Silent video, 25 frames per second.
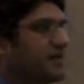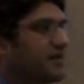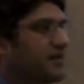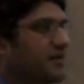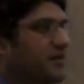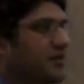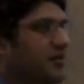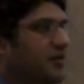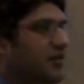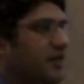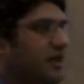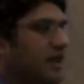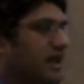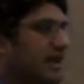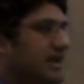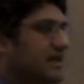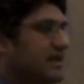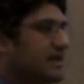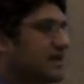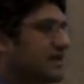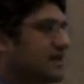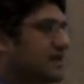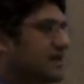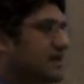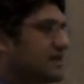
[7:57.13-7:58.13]
the more
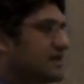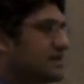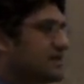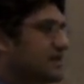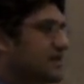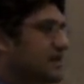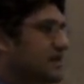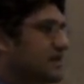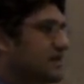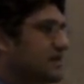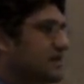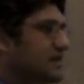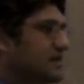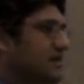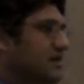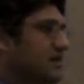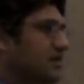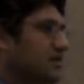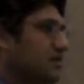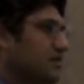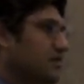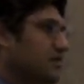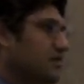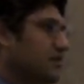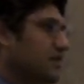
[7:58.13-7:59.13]
likely it is that
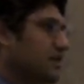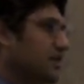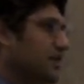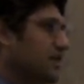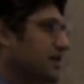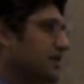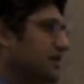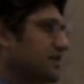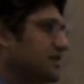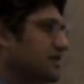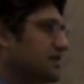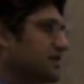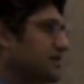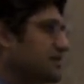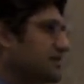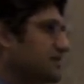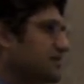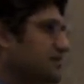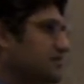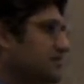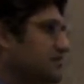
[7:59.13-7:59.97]
we're going to just